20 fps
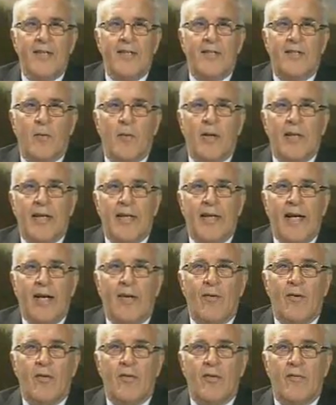To weather
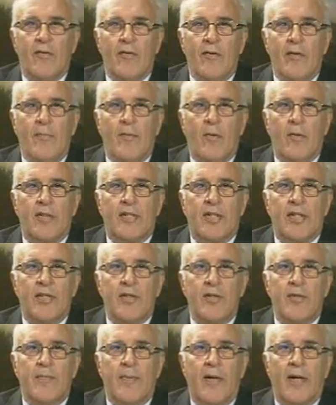now, Rotorua, brought to
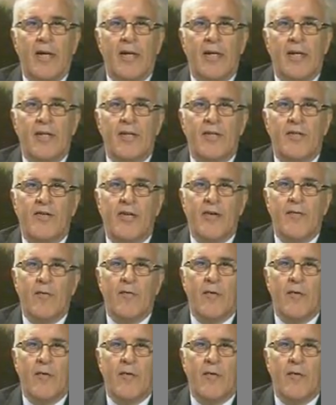you by Trevor